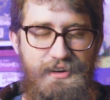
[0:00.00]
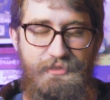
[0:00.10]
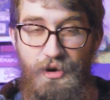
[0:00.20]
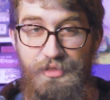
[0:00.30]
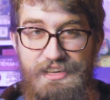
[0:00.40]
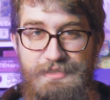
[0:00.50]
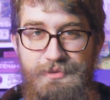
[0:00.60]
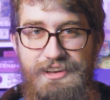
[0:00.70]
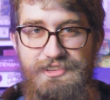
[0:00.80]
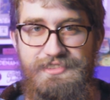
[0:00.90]
of all the
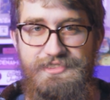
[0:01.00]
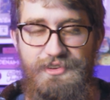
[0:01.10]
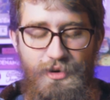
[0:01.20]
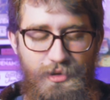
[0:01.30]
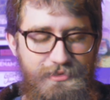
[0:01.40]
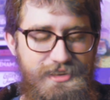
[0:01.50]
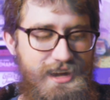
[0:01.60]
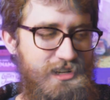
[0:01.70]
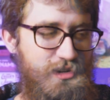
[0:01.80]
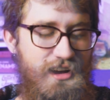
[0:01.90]
expansions. All of the
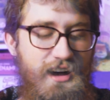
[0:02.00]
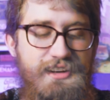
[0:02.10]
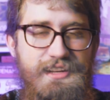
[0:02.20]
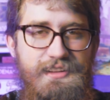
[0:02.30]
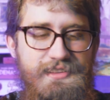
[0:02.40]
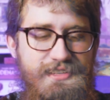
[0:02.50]
extra content in this